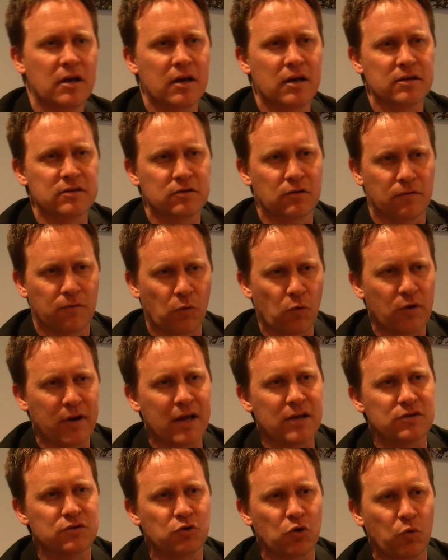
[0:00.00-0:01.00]
Is there
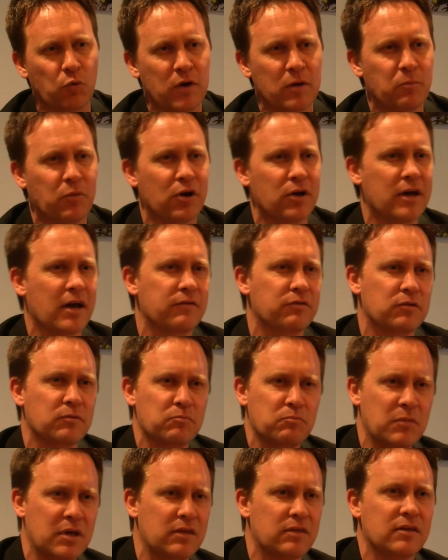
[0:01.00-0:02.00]
4-day school week, but you have to
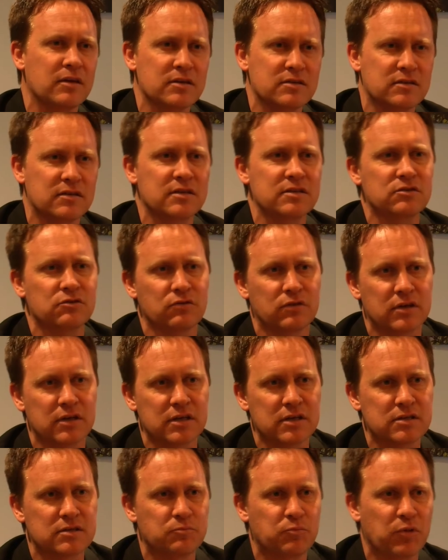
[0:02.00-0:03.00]
meet this, or
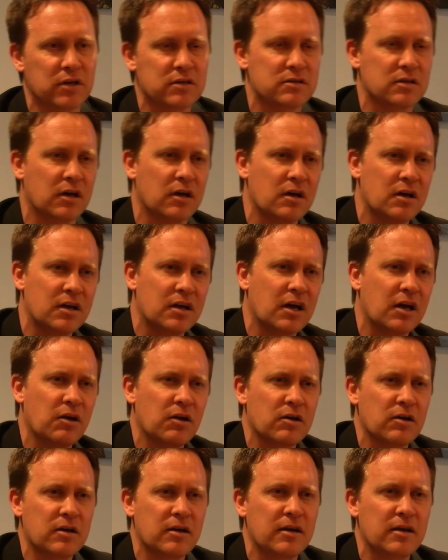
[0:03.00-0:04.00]
this? But
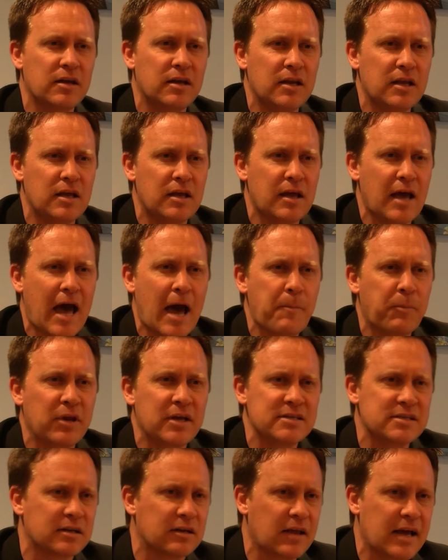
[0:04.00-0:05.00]
kind of any
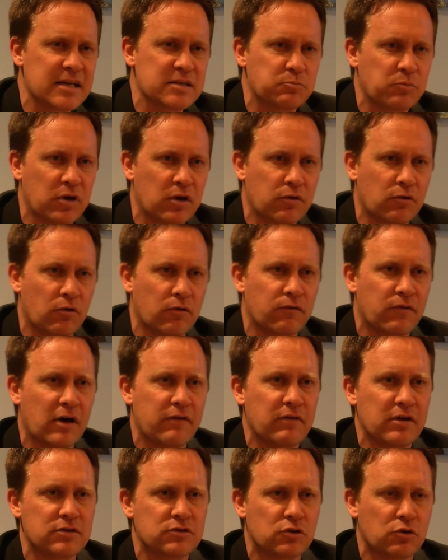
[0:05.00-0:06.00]
happenings in the last month on
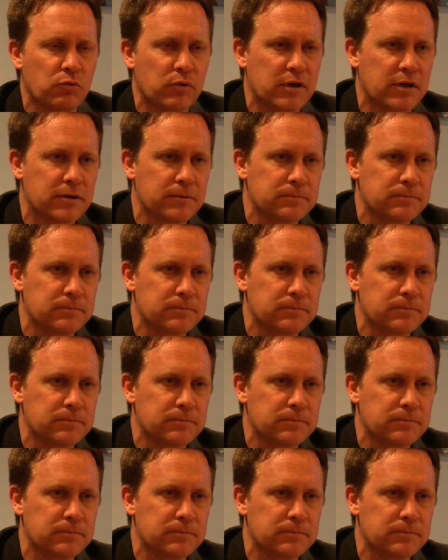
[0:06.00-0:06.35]
5-day school week?